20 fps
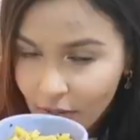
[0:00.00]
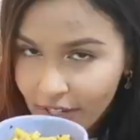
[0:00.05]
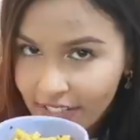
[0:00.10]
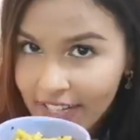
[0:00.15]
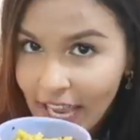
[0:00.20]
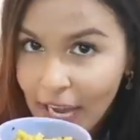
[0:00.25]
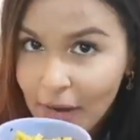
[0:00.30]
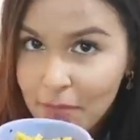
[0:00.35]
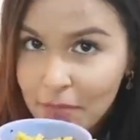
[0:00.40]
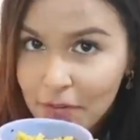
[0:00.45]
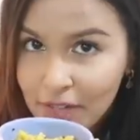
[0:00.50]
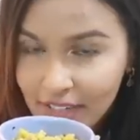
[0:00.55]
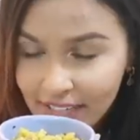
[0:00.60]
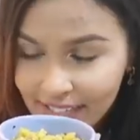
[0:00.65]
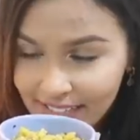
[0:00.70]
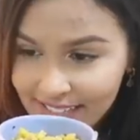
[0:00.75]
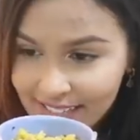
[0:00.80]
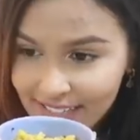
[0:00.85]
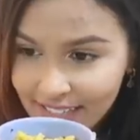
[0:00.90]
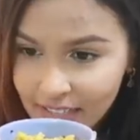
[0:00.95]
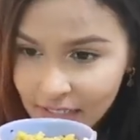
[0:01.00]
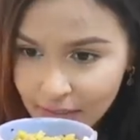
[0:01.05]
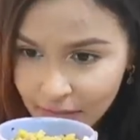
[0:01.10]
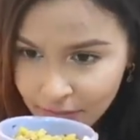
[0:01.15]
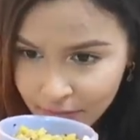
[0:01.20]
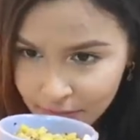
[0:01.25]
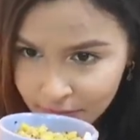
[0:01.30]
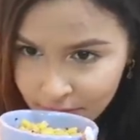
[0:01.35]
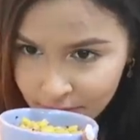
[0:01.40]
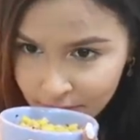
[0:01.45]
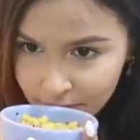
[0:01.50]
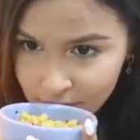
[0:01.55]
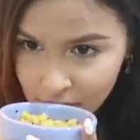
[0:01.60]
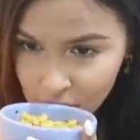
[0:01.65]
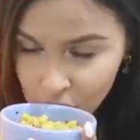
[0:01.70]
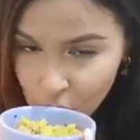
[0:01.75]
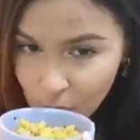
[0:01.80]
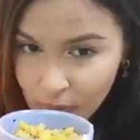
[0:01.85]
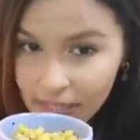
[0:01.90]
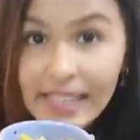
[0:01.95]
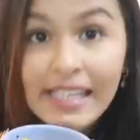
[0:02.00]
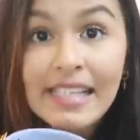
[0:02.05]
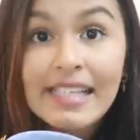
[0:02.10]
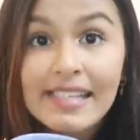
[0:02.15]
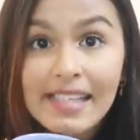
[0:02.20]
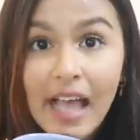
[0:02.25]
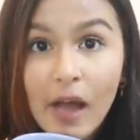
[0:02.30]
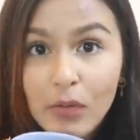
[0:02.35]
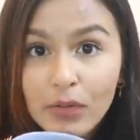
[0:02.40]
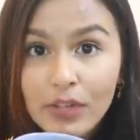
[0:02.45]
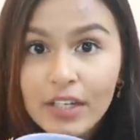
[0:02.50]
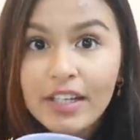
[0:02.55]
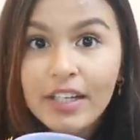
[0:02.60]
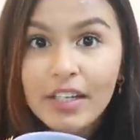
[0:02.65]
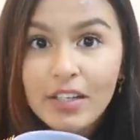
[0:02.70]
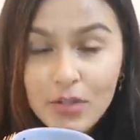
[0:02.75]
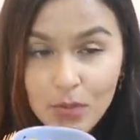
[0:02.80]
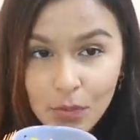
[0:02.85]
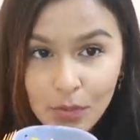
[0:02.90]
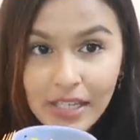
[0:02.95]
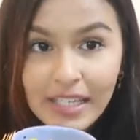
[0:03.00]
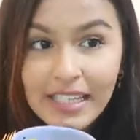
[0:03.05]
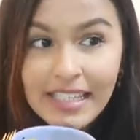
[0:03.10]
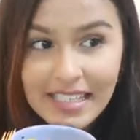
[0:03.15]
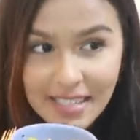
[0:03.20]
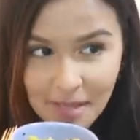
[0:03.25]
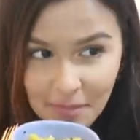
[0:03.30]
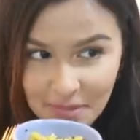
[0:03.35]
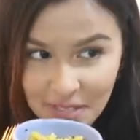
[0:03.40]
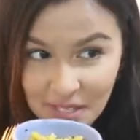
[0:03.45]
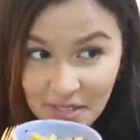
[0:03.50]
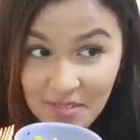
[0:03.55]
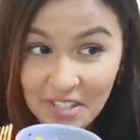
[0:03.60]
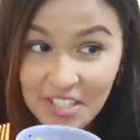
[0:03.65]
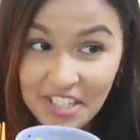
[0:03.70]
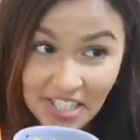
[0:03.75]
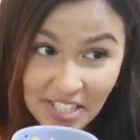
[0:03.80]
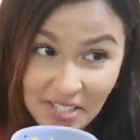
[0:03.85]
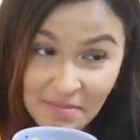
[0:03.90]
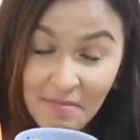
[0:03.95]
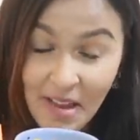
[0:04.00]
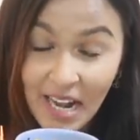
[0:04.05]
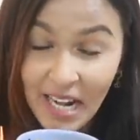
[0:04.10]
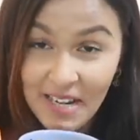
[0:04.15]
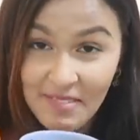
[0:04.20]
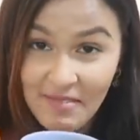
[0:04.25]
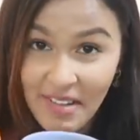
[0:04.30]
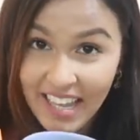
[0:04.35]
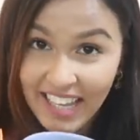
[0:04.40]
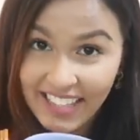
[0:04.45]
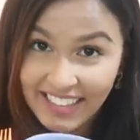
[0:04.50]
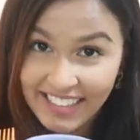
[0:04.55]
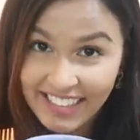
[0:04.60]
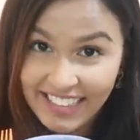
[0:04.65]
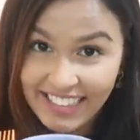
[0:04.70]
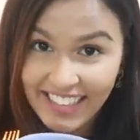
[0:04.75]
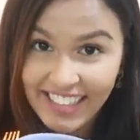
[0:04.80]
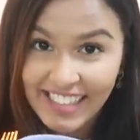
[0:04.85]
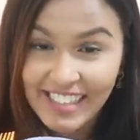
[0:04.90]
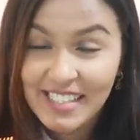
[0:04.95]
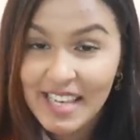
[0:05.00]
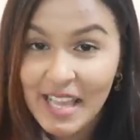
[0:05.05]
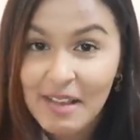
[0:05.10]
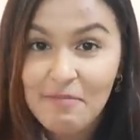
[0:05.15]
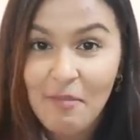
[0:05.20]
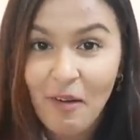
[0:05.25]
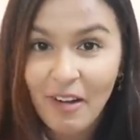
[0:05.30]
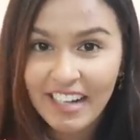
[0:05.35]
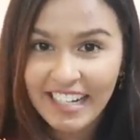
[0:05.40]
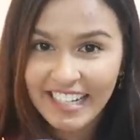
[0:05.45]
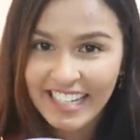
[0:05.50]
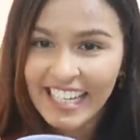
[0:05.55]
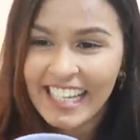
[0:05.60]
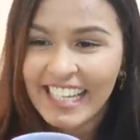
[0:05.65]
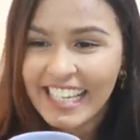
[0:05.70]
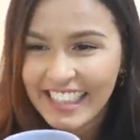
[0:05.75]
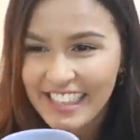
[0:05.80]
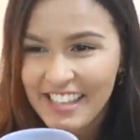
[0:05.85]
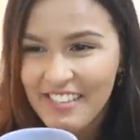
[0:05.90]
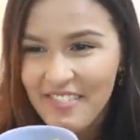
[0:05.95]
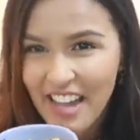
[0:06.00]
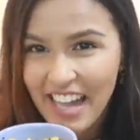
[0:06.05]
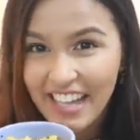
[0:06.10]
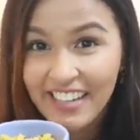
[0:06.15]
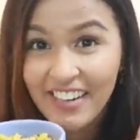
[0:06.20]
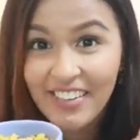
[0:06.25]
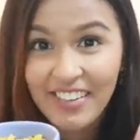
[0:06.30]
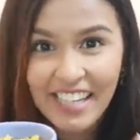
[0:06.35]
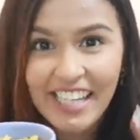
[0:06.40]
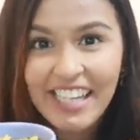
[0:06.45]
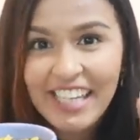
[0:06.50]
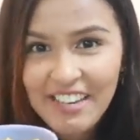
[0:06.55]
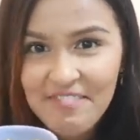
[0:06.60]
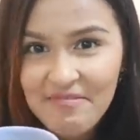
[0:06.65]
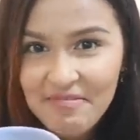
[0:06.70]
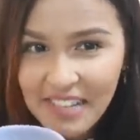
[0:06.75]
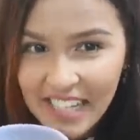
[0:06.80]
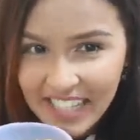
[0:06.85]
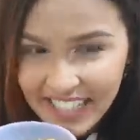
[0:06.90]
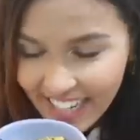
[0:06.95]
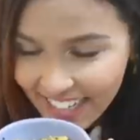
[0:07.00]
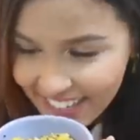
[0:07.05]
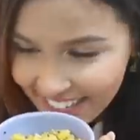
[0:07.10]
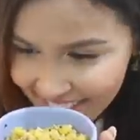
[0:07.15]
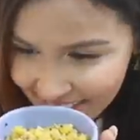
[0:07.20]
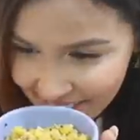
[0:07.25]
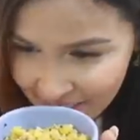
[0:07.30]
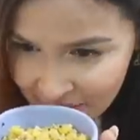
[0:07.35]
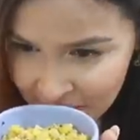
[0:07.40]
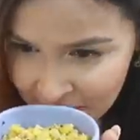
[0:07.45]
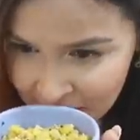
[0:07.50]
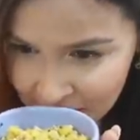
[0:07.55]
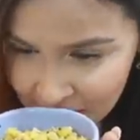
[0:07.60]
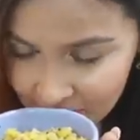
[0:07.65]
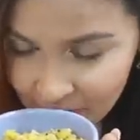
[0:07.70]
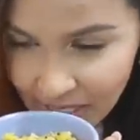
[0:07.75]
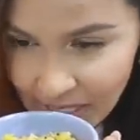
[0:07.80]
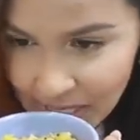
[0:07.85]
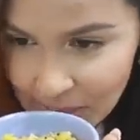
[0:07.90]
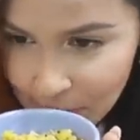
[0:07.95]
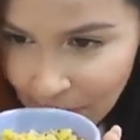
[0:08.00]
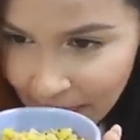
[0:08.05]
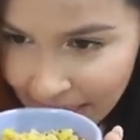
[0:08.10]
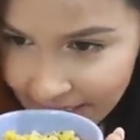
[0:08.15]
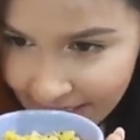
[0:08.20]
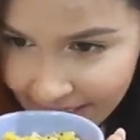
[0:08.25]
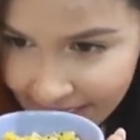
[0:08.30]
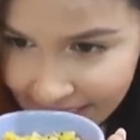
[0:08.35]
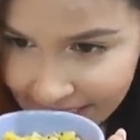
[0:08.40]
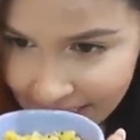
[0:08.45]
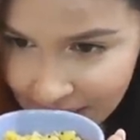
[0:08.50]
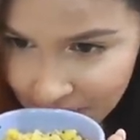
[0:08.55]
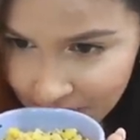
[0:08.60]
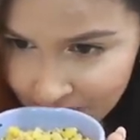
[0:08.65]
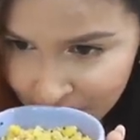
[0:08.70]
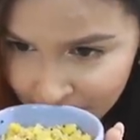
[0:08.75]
Okay, time to taste the zucchini, South Indian zucchini sabzi, which is made by Aditya. He's like pointing in the background to give me credit. So he's made this.